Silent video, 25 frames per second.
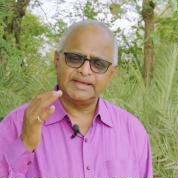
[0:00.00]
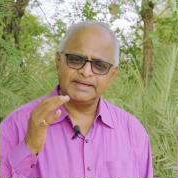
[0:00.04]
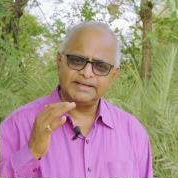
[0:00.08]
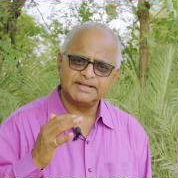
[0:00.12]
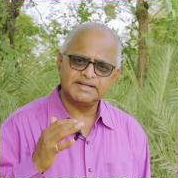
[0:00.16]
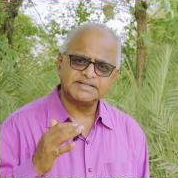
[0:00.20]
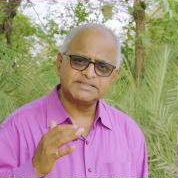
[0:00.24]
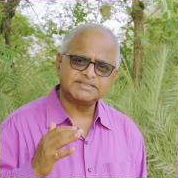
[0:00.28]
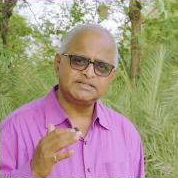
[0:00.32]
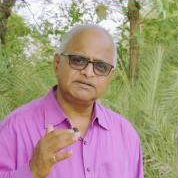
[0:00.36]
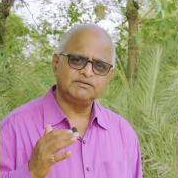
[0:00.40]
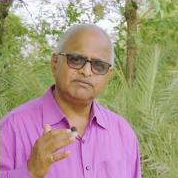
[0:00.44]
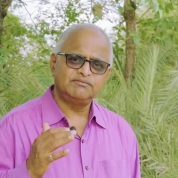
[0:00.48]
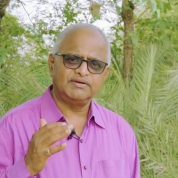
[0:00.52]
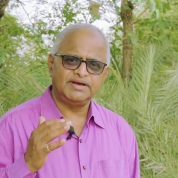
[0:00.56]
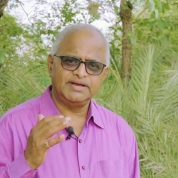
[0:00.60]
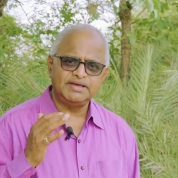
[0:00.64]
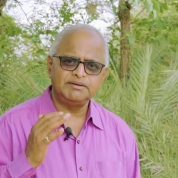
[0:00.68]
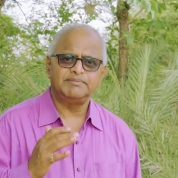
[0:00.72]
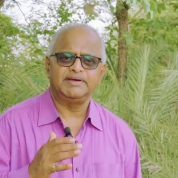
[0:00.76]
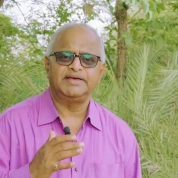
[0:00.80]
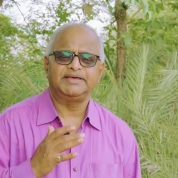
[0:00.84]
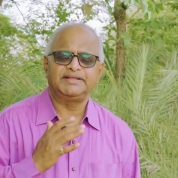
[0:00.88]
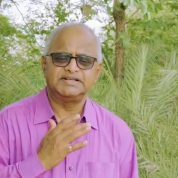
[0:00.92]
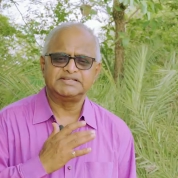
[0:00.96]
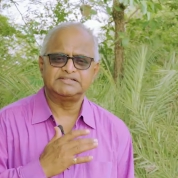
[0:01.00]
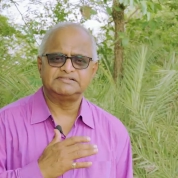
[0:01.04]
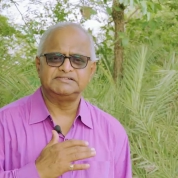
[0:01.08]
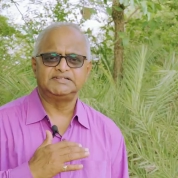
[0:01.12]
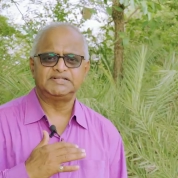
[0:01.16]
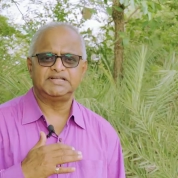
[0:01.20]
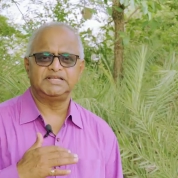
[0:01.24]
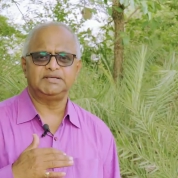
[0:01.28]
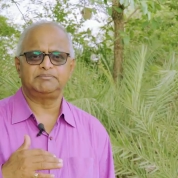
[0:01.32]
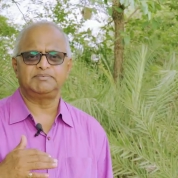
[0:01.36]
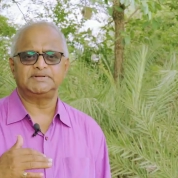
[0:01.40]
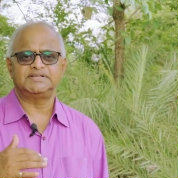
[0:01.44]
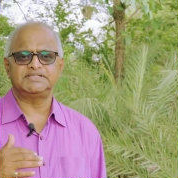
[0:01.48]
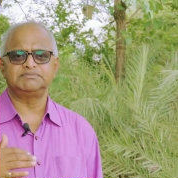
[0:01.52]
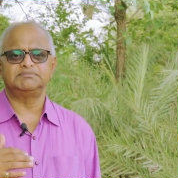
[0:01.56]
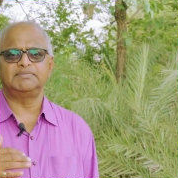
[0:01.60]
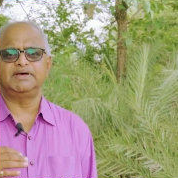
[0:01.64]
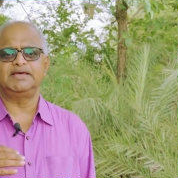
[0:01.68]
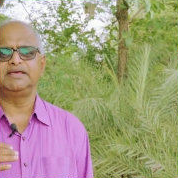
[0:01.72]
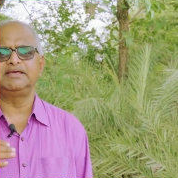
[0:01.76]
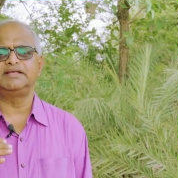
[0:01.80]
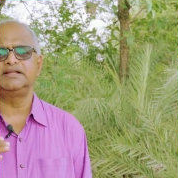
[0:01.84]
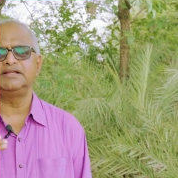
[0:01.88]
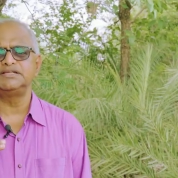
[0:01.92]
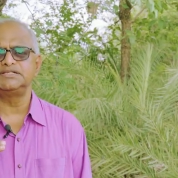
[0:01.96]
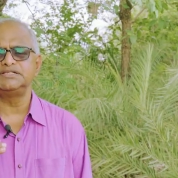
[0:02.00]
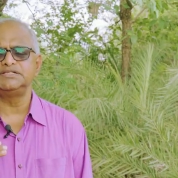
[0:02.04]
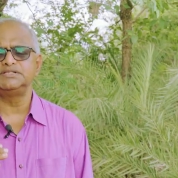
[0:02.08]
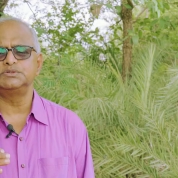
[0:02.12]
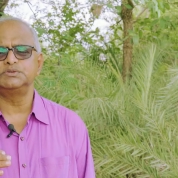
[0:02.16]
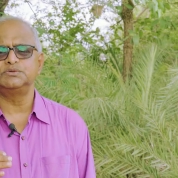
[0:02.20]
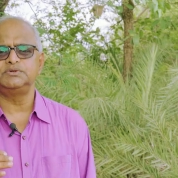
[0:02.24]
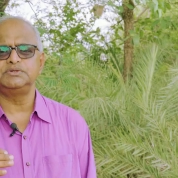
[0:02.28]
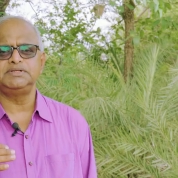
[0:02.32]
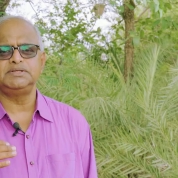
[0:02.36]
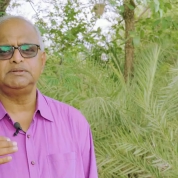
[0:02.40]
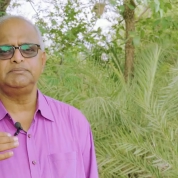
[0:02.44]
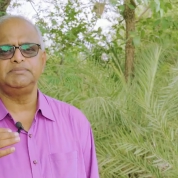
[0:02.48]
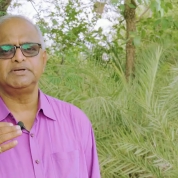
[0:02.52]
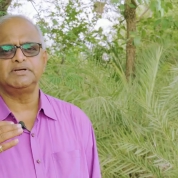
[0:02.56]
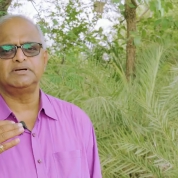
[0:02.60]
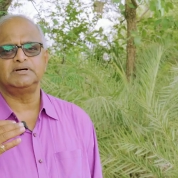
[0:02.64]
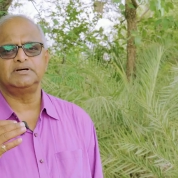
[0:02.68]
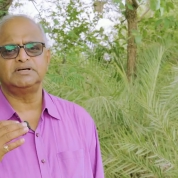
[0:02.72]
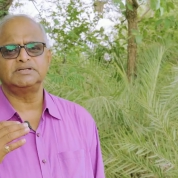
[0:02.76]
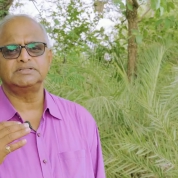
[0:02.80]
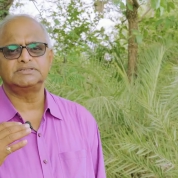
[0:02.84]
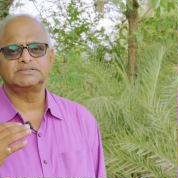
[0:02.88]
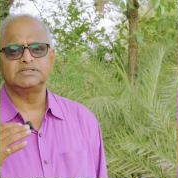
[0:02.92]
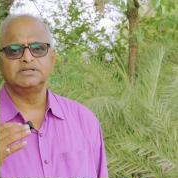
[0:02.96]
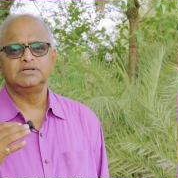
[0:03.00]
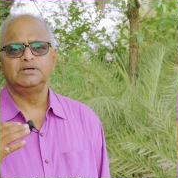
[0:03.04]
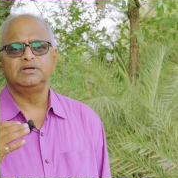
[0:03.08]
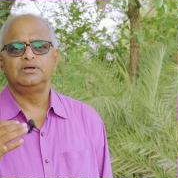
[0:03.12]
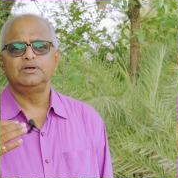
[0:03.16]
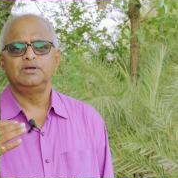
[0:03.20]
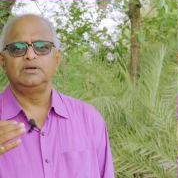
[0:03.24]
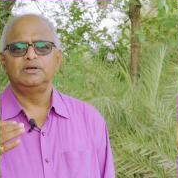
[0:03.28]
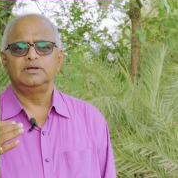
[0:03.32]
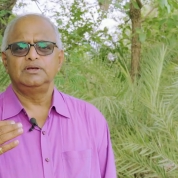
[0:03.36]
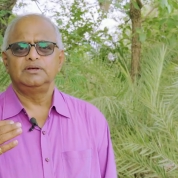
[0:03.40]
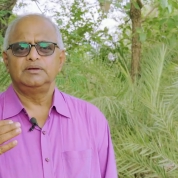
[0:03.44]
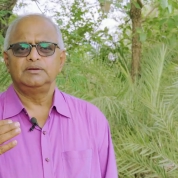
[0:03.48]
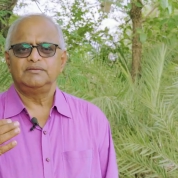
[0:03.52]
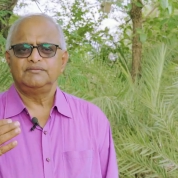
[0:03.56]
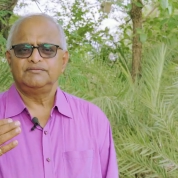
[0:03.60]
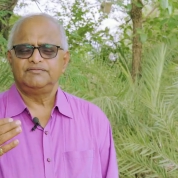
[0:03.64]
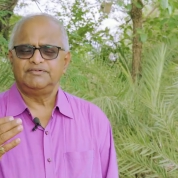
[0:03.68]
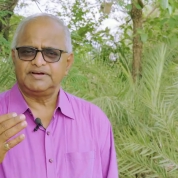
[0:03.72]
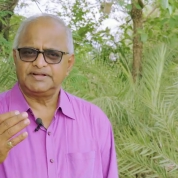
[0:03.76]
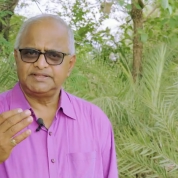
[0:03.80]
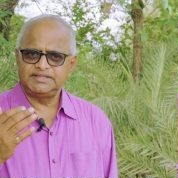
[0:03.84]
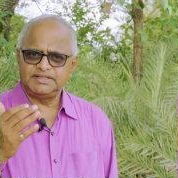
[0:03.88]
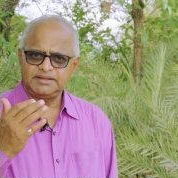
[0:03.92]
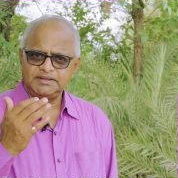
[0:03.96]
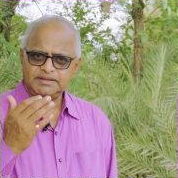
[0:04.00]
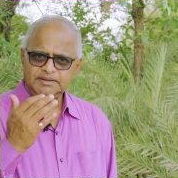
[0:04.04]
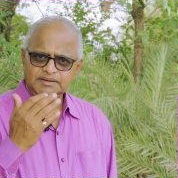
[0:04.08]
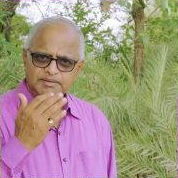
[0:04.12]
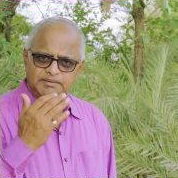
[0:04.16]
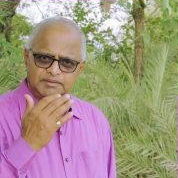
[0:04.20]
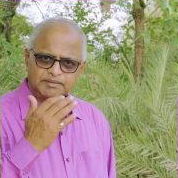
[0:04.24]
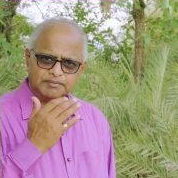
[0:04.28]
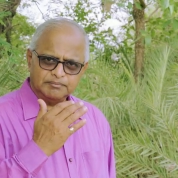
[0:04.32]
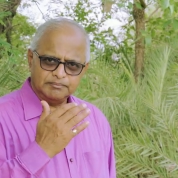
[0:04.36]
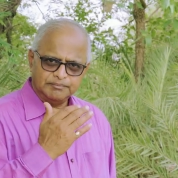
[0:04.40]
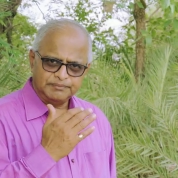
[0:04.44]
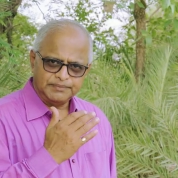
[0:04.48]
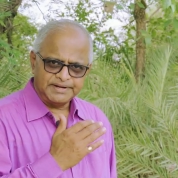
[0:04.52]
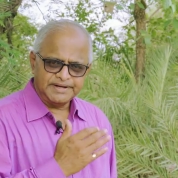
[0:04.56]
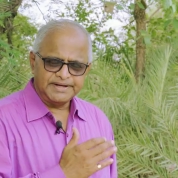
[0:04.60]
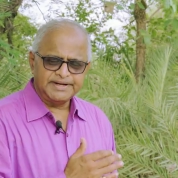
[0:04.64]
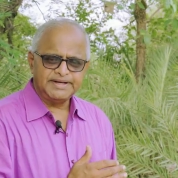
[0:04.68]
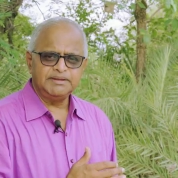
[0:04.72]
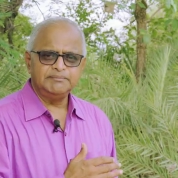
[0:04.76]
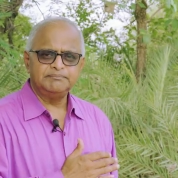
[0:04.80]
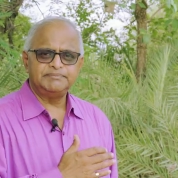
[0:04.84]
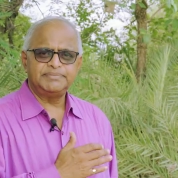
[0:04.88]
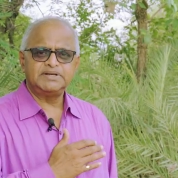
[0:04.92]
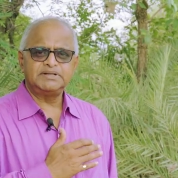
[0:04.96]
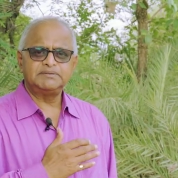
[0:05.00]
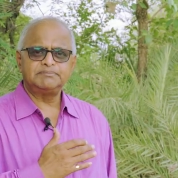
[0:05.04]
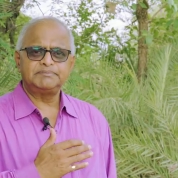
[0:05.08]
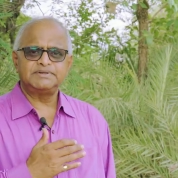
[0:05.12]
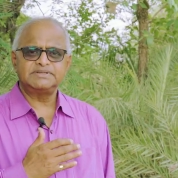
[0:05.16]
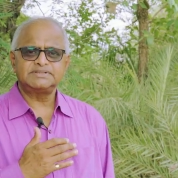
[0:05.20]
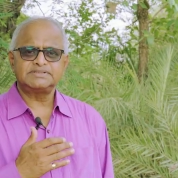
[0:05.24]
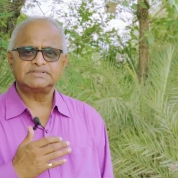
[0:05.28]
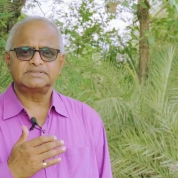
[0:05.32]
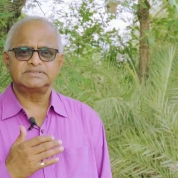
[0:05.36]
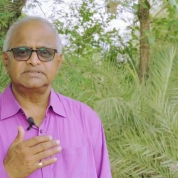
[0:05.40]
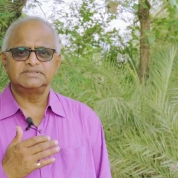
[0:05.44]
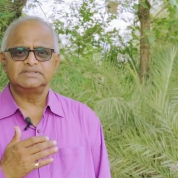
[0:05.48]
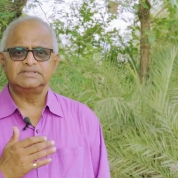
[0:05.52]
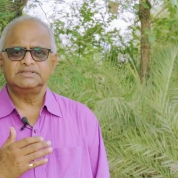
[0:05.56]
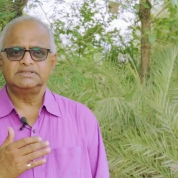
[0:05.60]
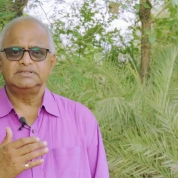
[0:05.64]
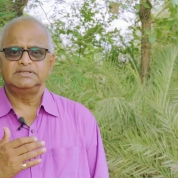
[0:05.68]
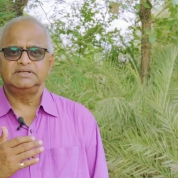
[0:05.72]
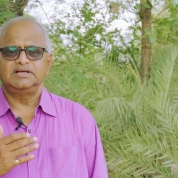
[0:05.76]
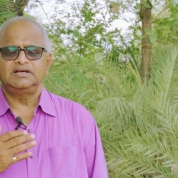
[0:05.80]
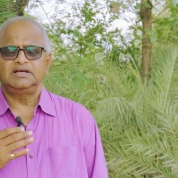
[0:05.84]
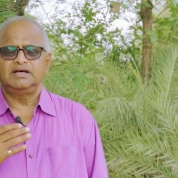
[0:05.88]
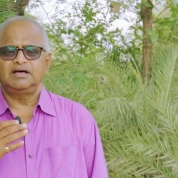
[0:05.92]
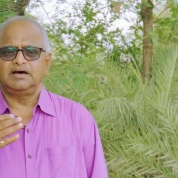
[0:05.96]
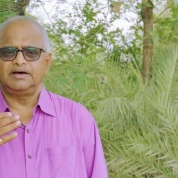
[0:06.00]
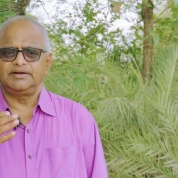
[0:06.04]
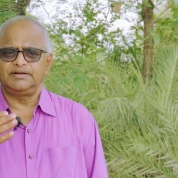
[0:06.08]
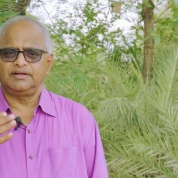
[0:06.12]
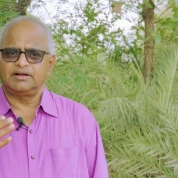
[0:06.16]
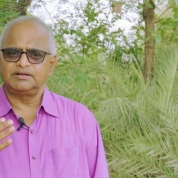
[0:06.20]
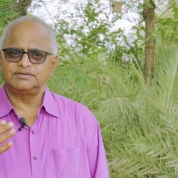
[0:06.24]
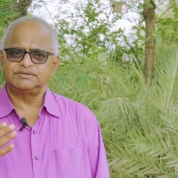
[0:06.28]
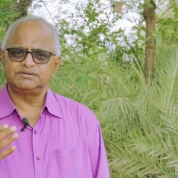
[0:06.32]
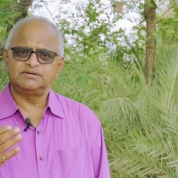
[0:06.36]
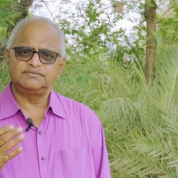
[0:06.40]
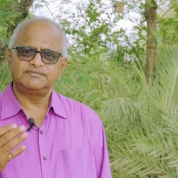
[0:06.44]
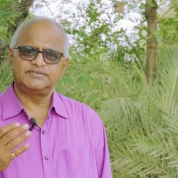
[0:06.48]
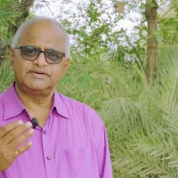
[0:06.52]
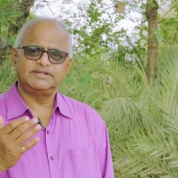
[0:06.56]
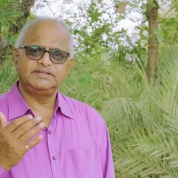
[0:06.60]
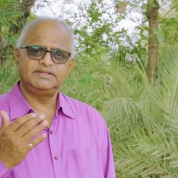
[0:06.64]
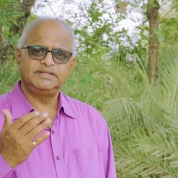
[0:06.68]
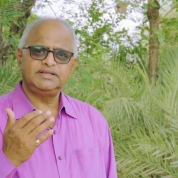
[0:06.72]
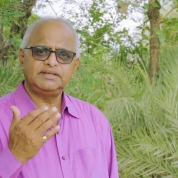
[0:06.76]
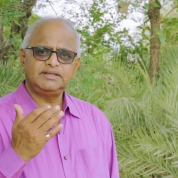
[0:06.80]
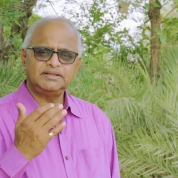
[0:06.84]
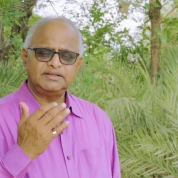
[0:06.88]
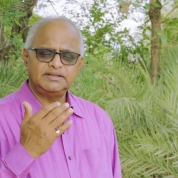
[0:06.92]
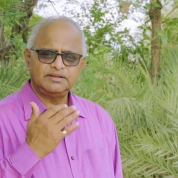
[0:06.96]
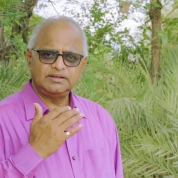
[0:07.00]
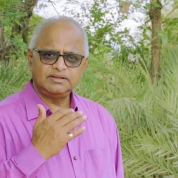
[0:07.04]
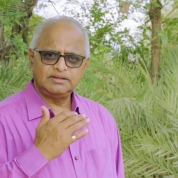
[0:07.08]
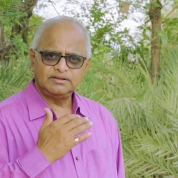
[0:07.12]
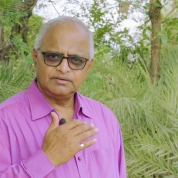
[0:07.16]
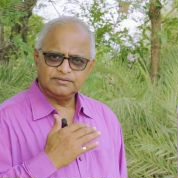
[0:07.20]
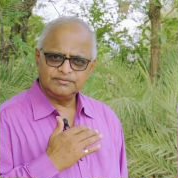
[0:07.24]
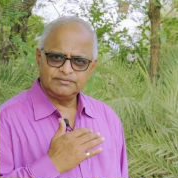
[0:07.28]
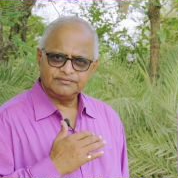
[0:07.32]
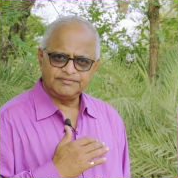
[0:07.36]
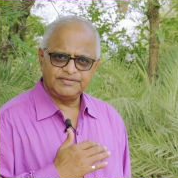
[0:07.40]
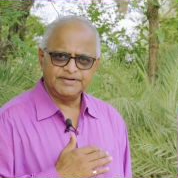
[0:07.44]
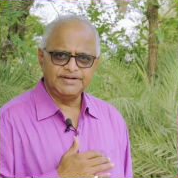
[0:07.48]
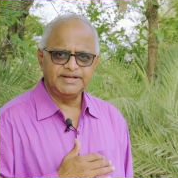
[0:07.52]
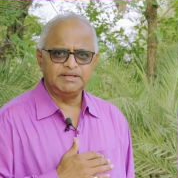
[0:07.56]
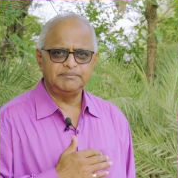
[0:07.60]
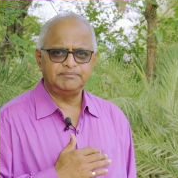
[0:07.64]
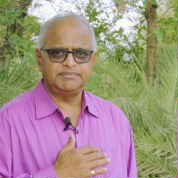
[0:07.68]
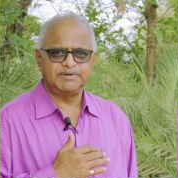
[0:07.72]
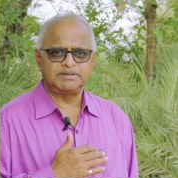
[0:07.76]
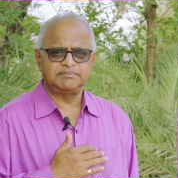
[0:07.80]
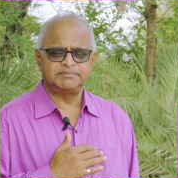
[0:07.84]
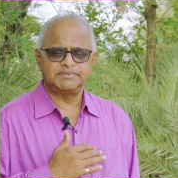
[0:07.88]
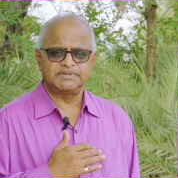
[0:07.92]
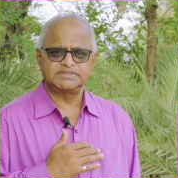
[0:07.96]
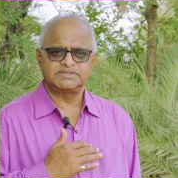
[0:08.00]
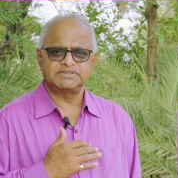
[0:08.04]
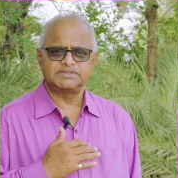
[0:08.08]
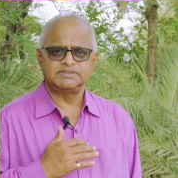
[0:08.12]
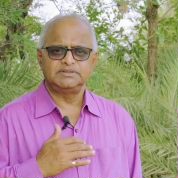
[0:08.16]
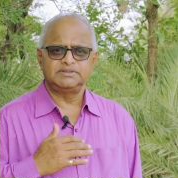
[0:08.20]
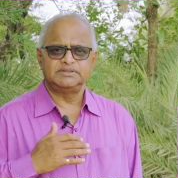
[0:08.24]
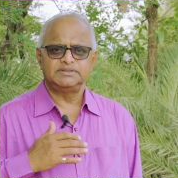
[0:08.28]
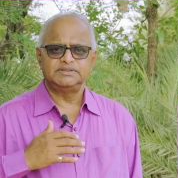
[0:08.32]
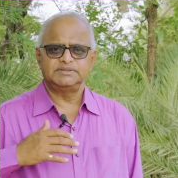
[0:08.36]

migration, why migration will take place? Migration is only because for the breeding purpose and also for the feeding purpose.